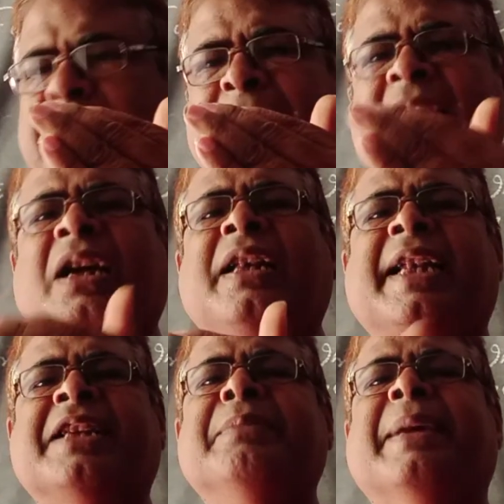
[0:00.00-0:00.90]
Bengal
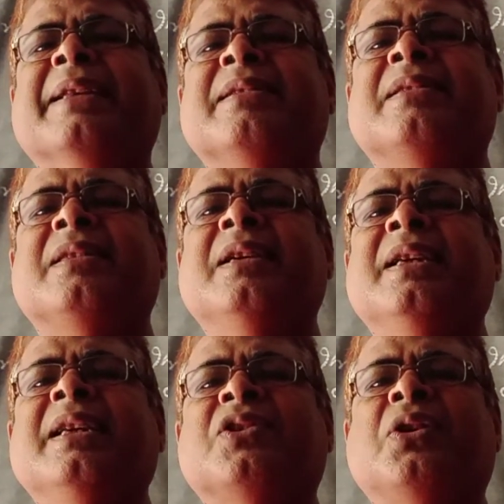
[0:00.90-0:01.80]
regiments,
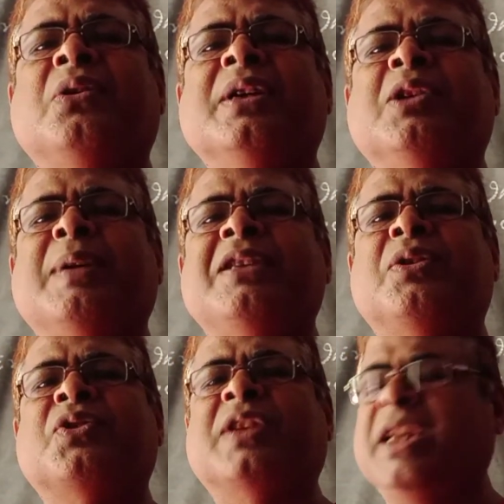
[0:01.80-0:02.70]
so it was
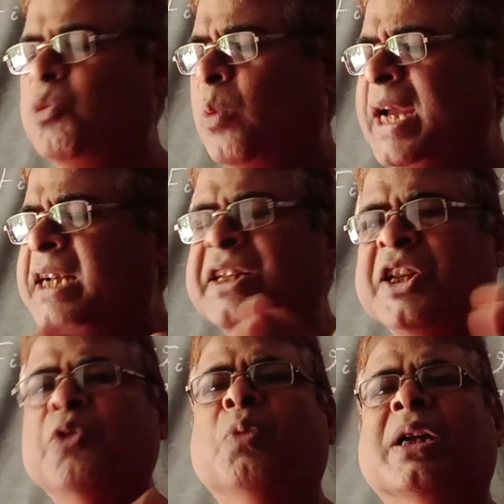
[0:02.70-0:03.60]
just a wild
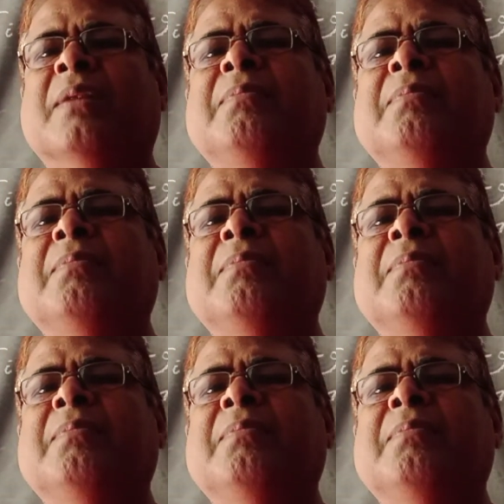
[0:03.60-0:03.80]
rumor